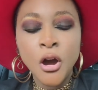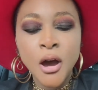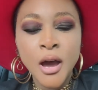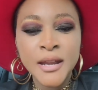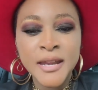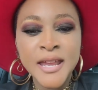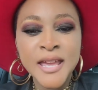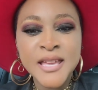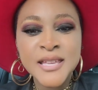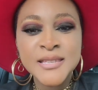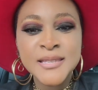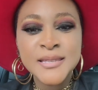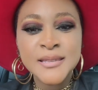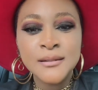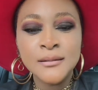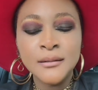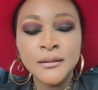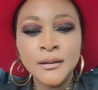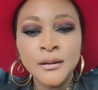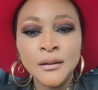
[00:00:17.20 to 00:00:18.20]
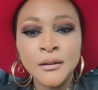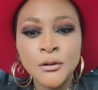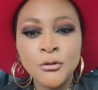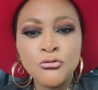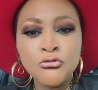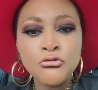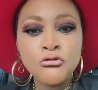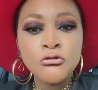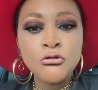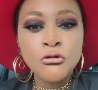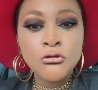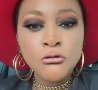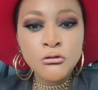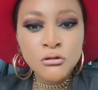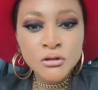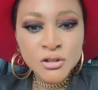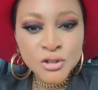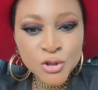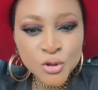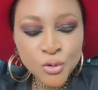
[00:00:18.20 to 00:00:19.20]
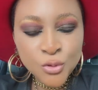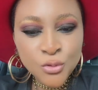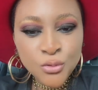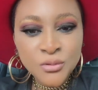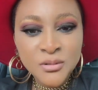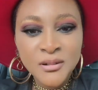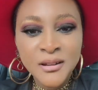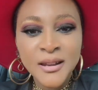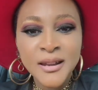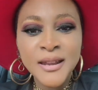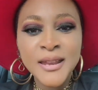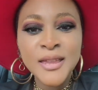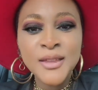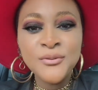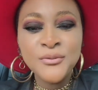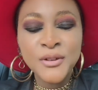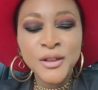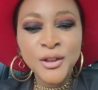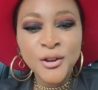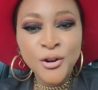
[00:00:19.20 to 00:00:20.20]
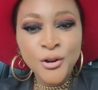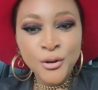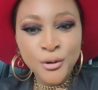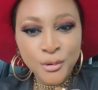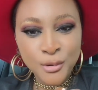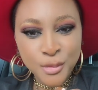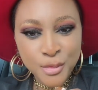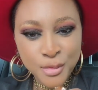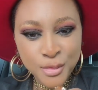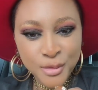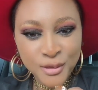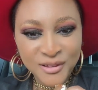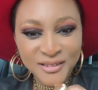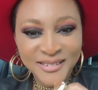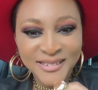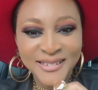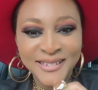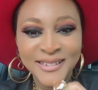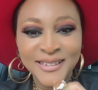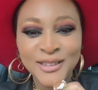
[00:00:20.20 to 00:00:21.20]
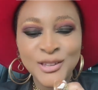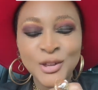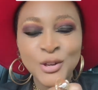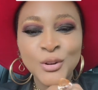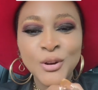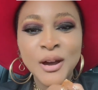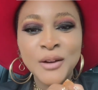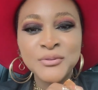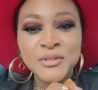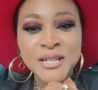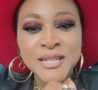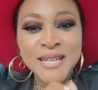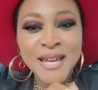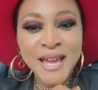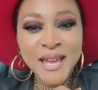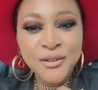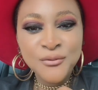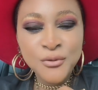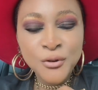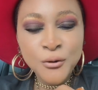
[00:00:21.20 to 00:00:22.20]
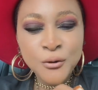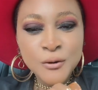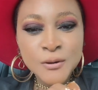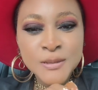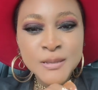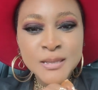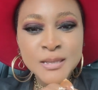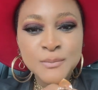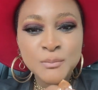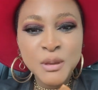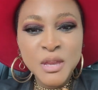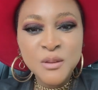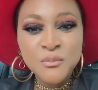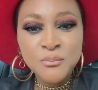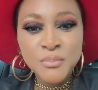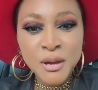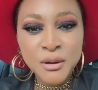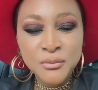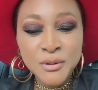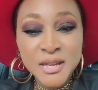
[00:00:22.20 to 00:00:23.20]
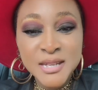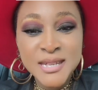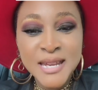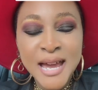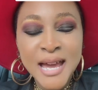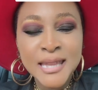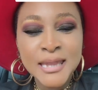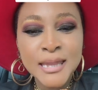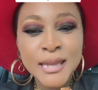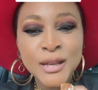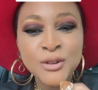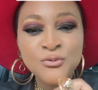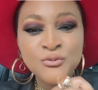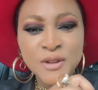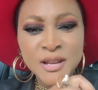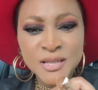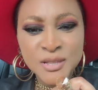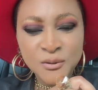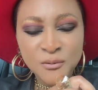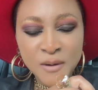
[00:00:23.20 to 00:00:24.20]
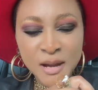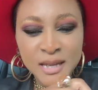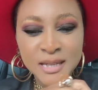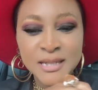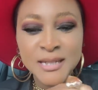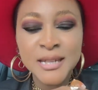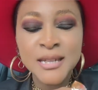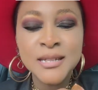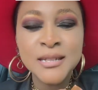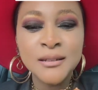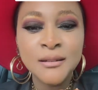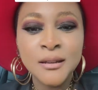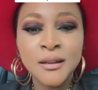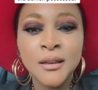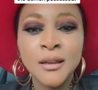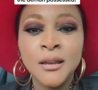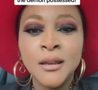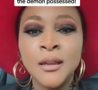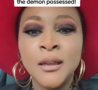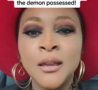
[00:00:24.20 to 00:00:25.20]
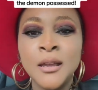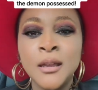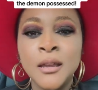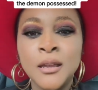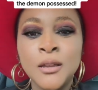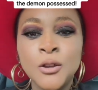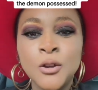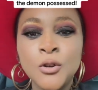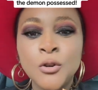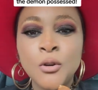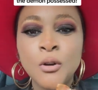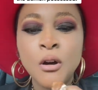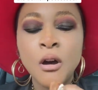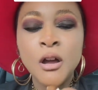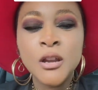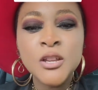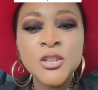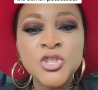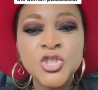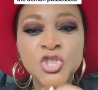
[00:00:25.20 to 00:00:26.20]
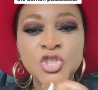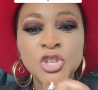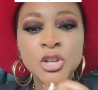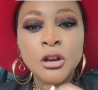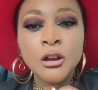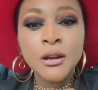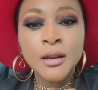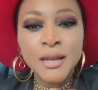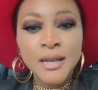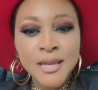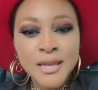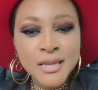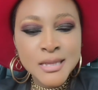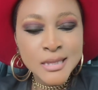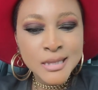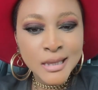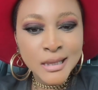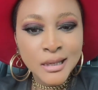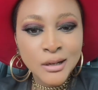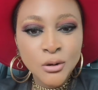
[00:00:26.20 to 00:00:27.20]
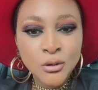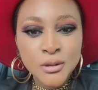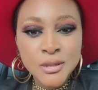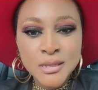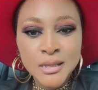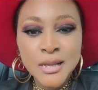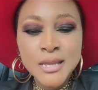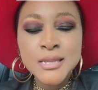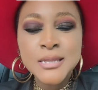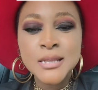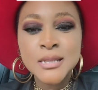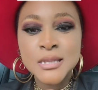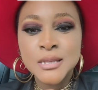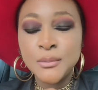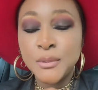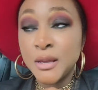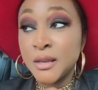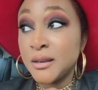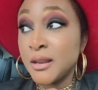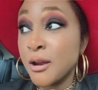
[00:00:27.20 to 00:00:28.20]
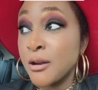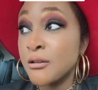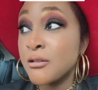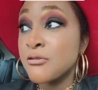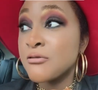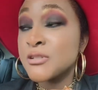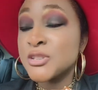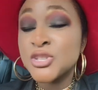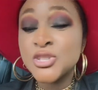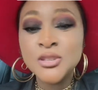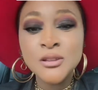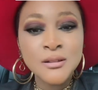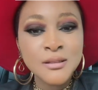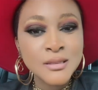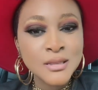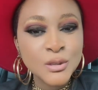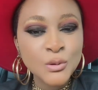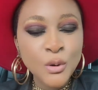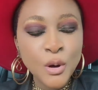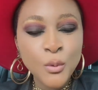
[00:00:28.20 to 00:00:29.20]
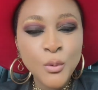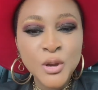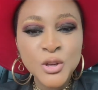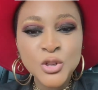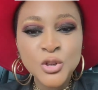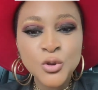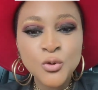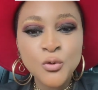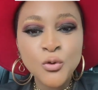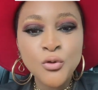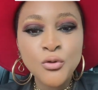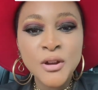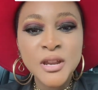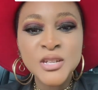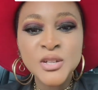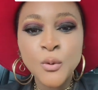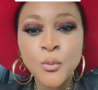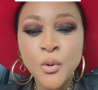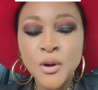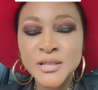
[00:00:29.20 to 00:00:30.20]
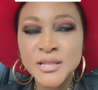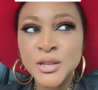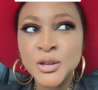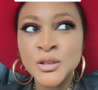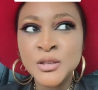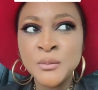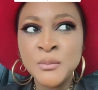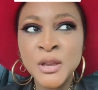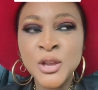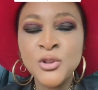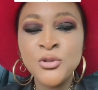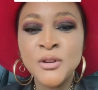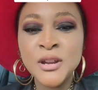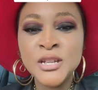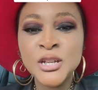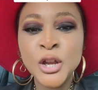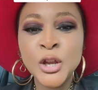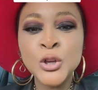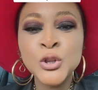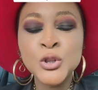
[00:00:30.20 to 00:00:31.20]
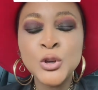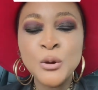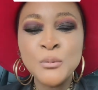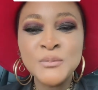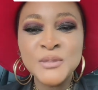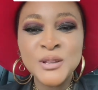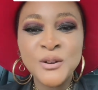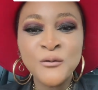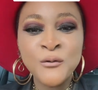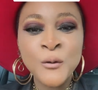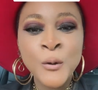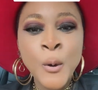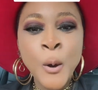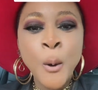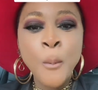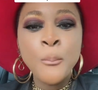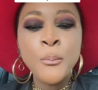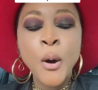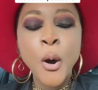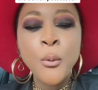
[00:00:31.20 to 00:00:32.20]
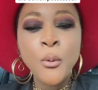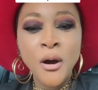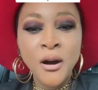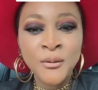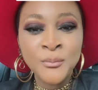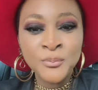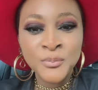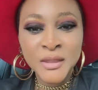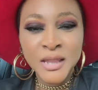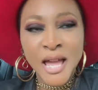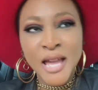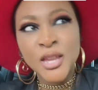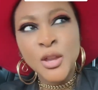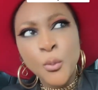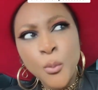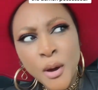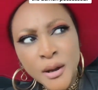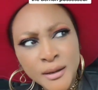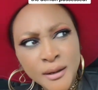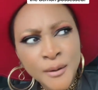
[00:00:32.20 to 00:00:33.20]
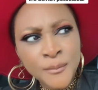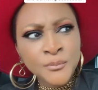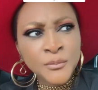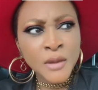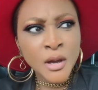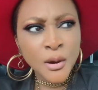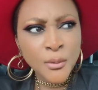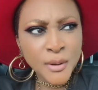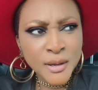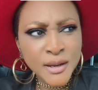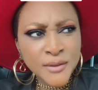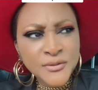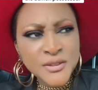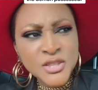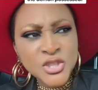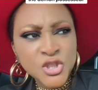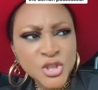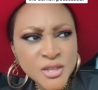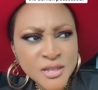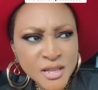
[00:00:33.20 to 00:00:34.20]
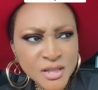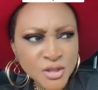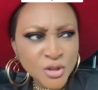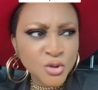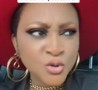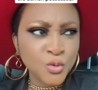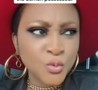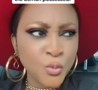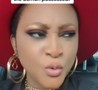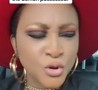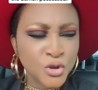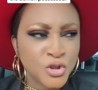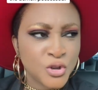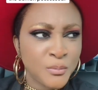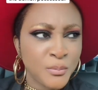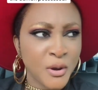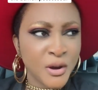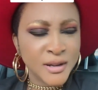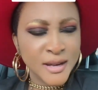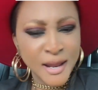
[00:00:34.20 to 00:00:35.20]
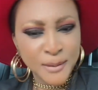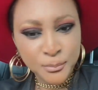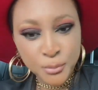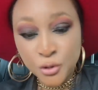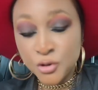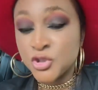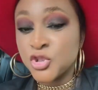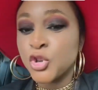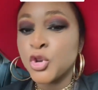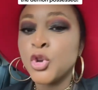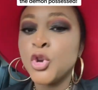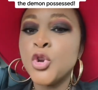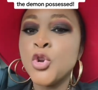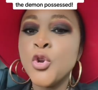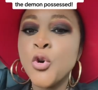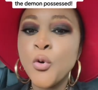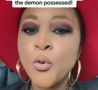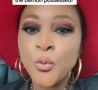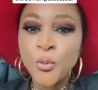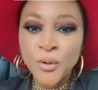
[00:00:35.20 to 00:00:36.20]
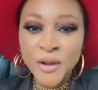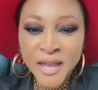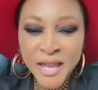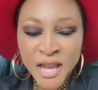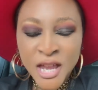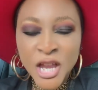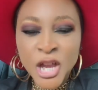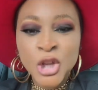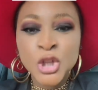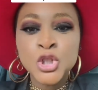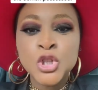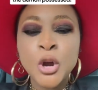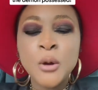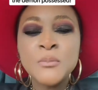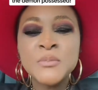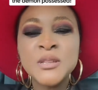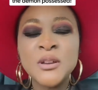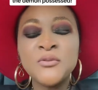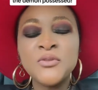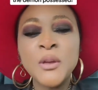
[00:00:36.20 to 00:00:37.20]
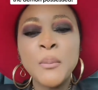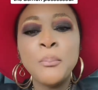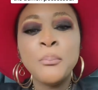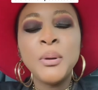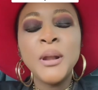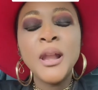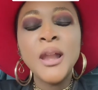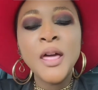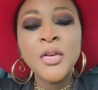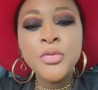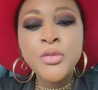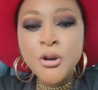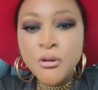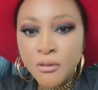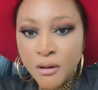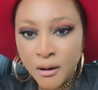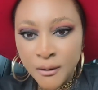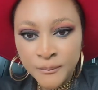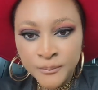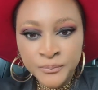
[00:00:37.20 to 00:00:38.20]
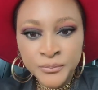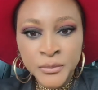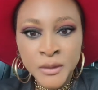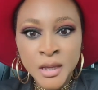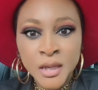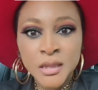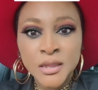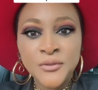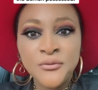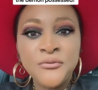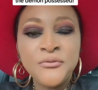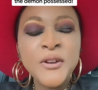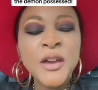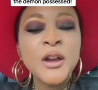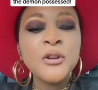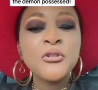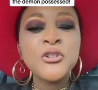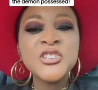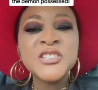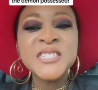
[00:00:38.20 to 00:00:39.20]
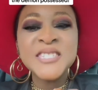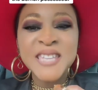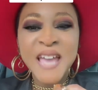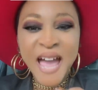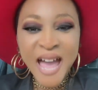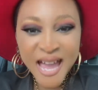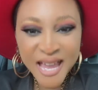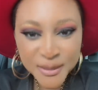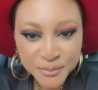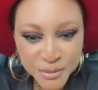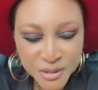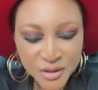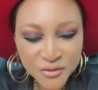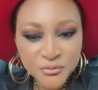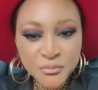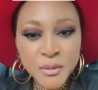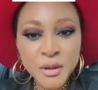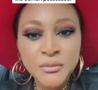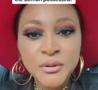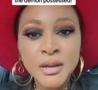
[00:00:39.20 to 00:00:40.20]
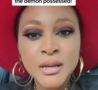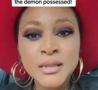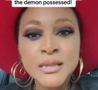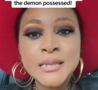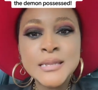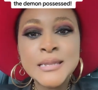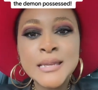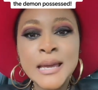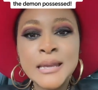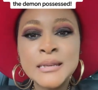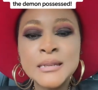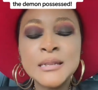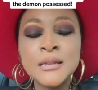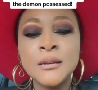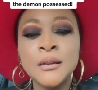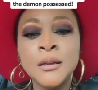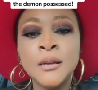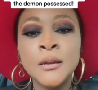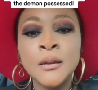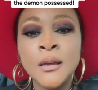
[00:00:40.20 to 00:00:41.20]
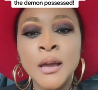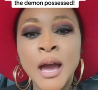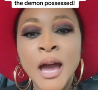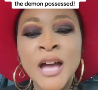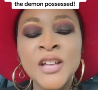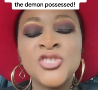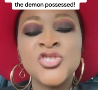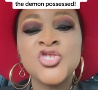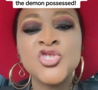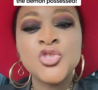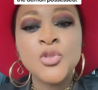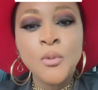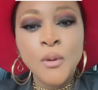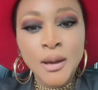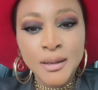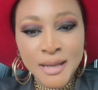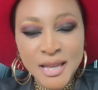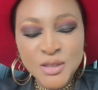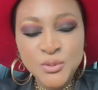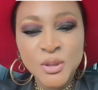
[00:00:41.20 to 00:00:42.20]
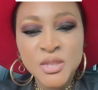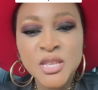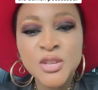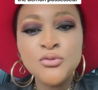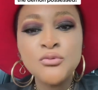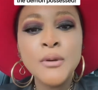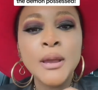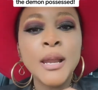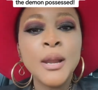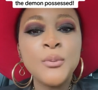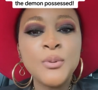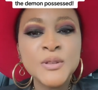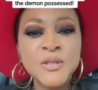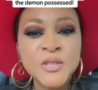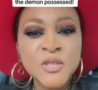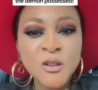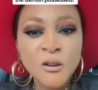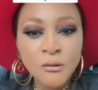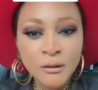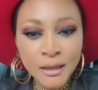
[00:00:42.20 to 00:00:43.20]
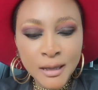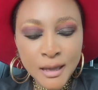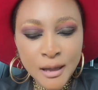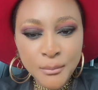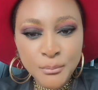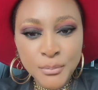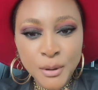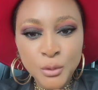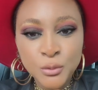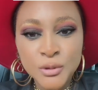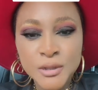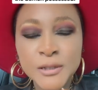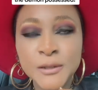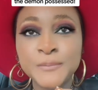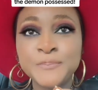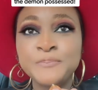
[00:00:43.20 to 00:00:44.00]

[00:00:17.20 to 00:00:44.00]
his road to leaving earth, you know, after dying for us, being buried and then resurrected, you know, on his journey, he said, look, listen to me. There are Christians who are going to do greater works. It doesn't mean greater in terms of power. Like you wonder, I wonder if it's Jesus I should worship or that person. No. In terms of the plethora, the various types of miracles and so on. That's what he really was talking about.